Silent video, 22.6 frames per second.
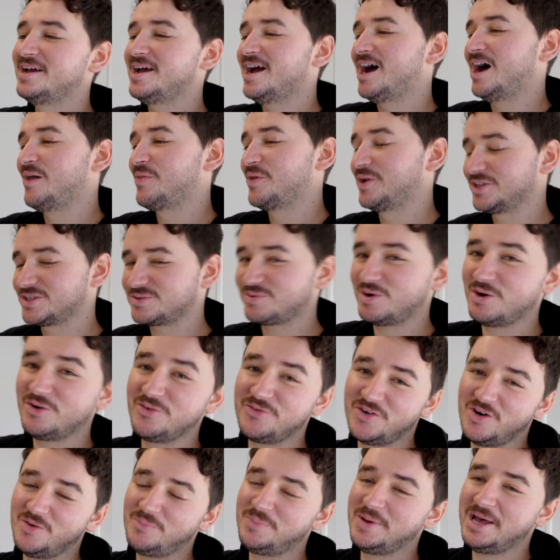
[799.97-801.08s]
and then a 12
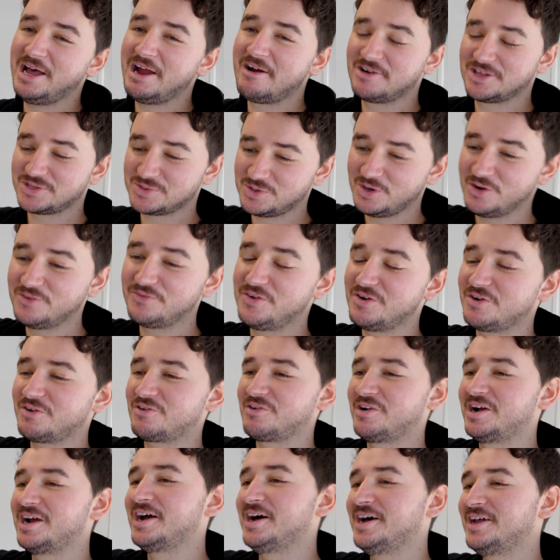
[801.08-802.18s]
volt power and a 12 volt
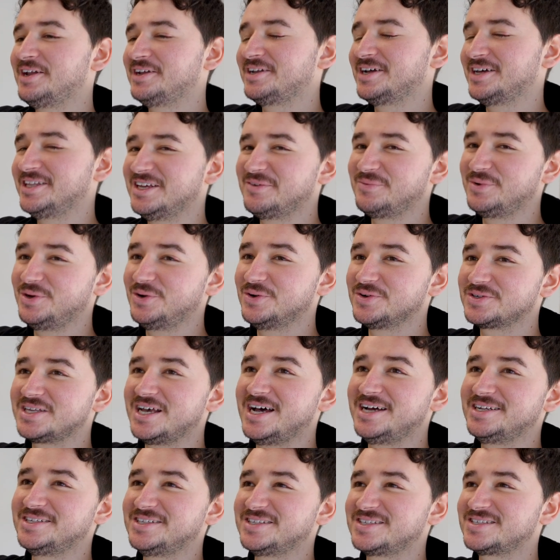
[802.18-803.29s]
ground, and then we also
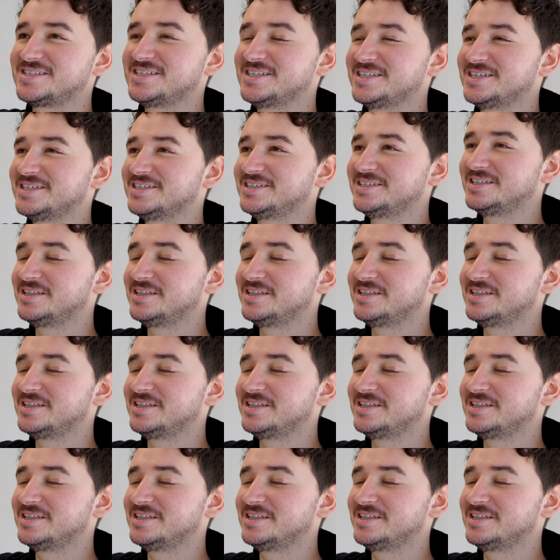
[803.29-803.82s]
had to steal